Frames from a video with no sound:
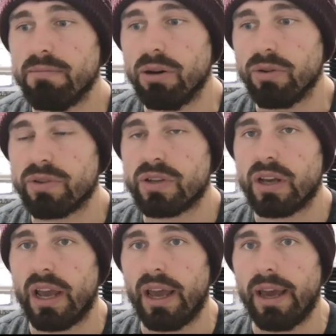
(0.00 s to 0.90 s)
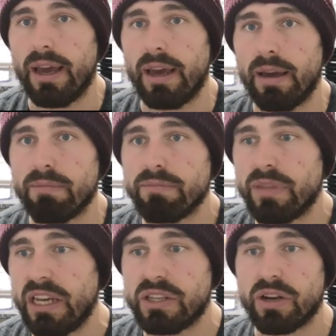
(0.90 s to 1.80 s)
But
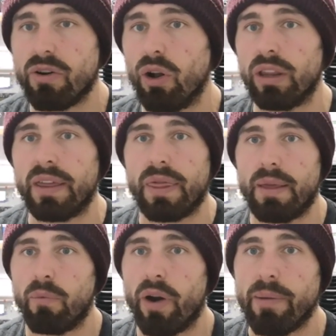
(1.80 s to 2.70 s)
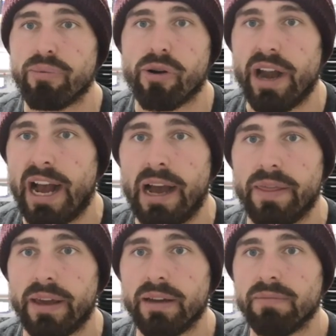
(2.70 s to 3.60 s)
these are only what I'm putting
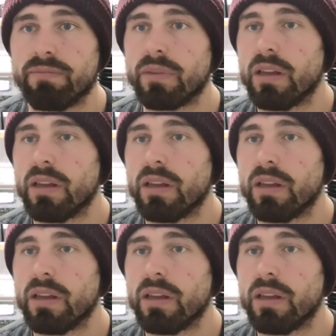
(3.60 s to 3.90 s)
out there.